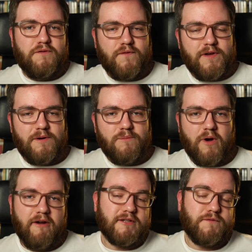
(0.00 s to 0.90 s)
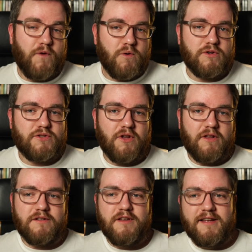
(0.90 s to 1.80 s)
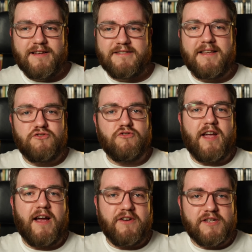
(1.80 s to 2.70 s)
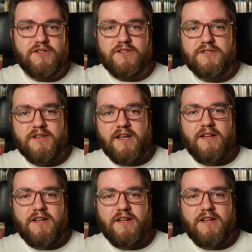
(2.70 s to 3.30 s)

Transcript: of film where it's focused on central characters